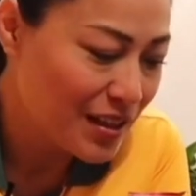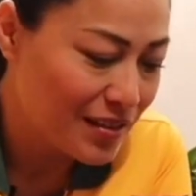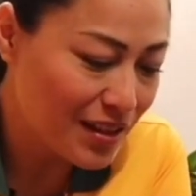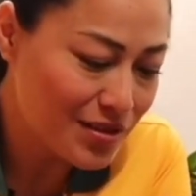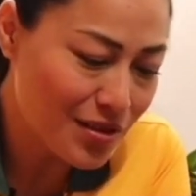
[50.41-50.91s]

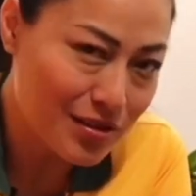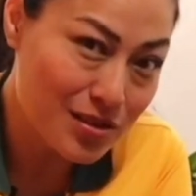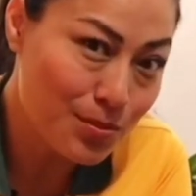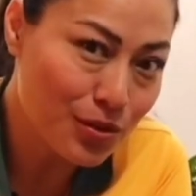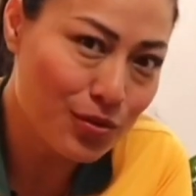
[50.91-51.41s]
These are the
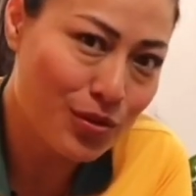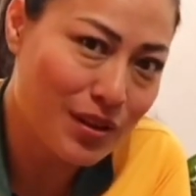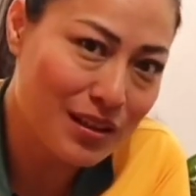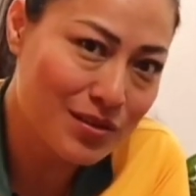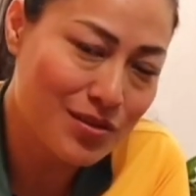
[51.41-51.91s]
typical
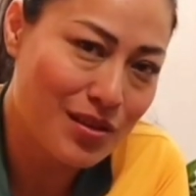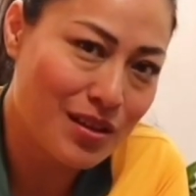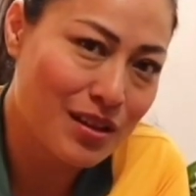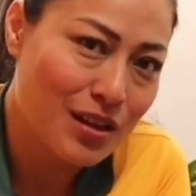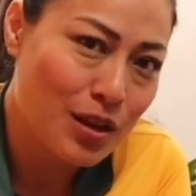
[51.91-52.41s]
things
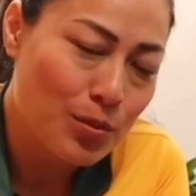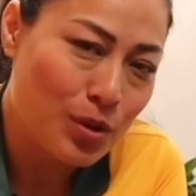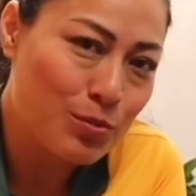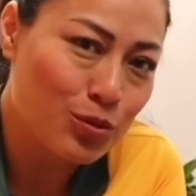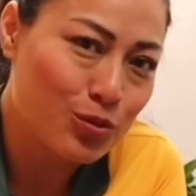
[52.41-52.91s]
that
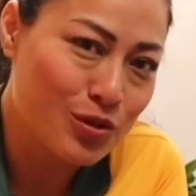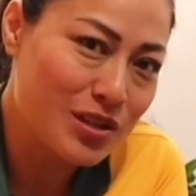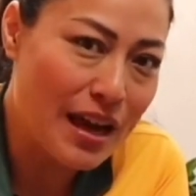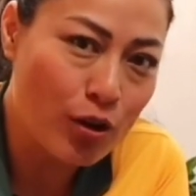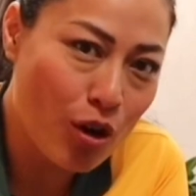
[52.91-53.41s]
people
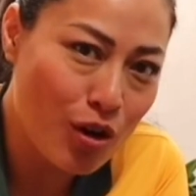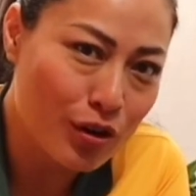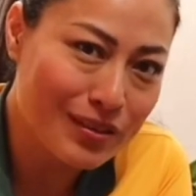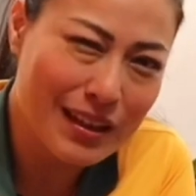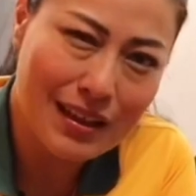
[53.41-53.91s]
snack
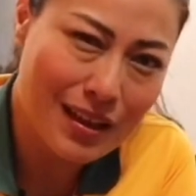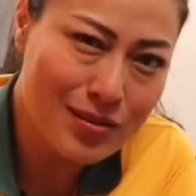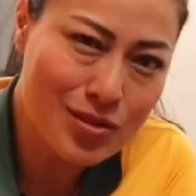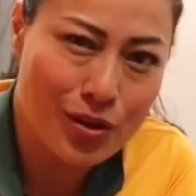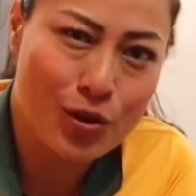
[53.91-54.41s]
on, that
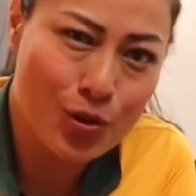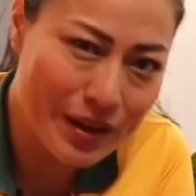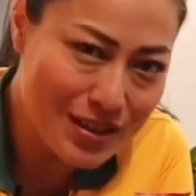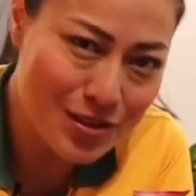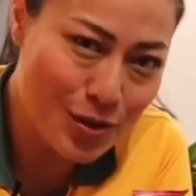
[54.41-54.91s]
kids go
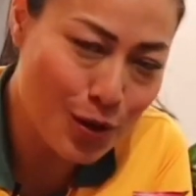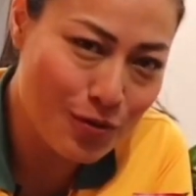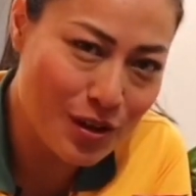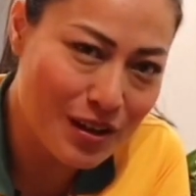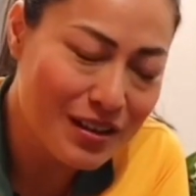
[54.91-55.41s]
crazy
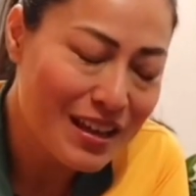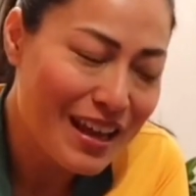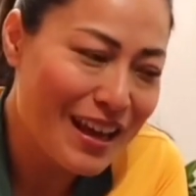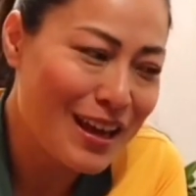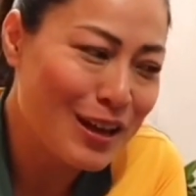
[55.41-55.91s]
over,
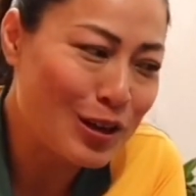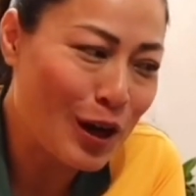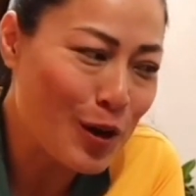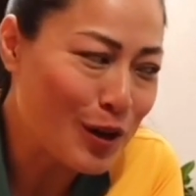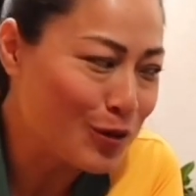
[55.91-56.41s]
and
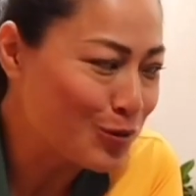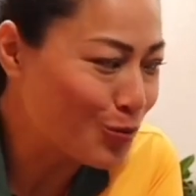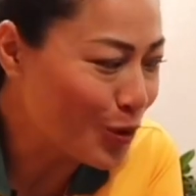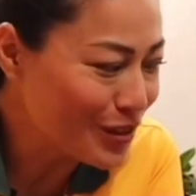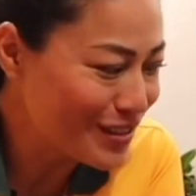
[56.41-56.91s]
I
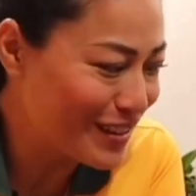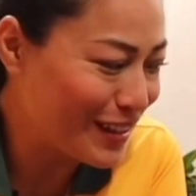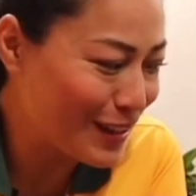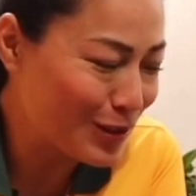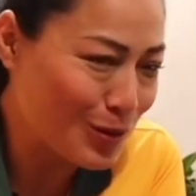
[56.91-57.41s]
wanted to
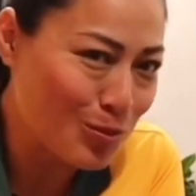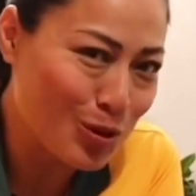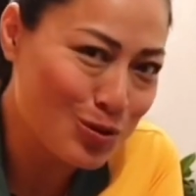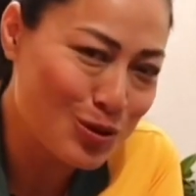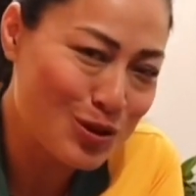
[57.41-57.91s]
get the
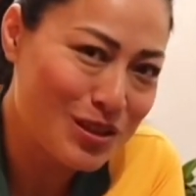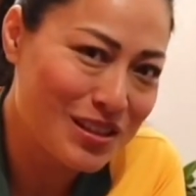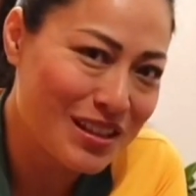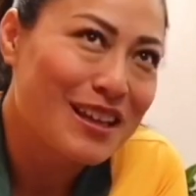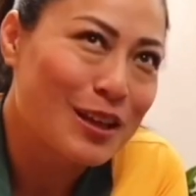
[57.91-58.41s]
most
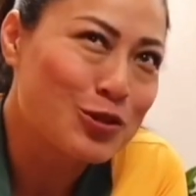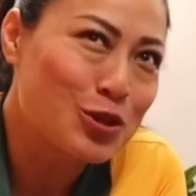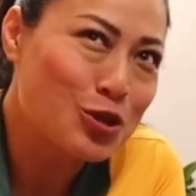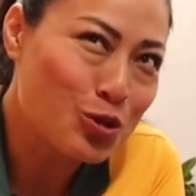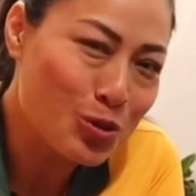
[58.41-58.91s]

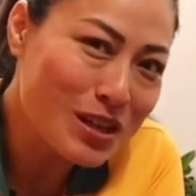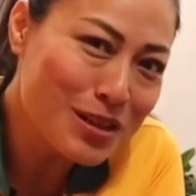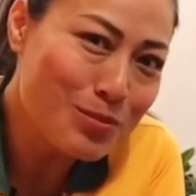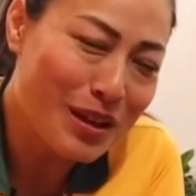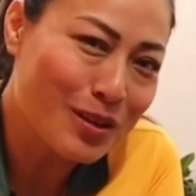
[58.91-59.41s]

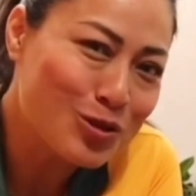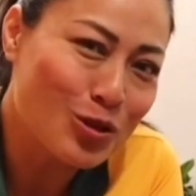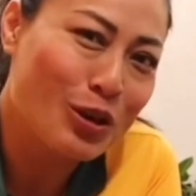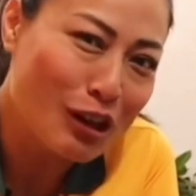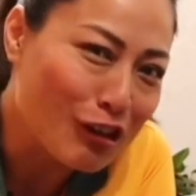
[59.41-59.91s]
extreme
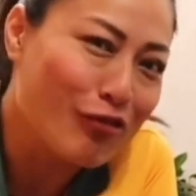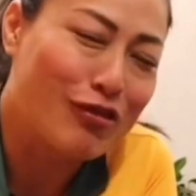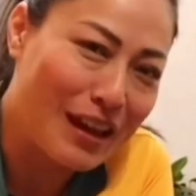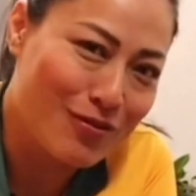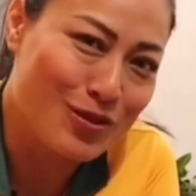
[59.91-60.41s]
exotic
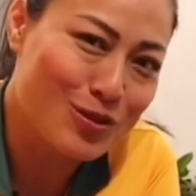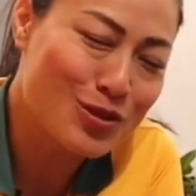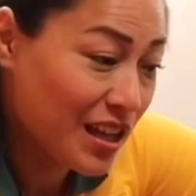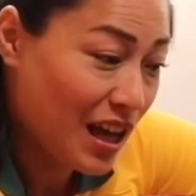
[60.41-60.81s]
flavors.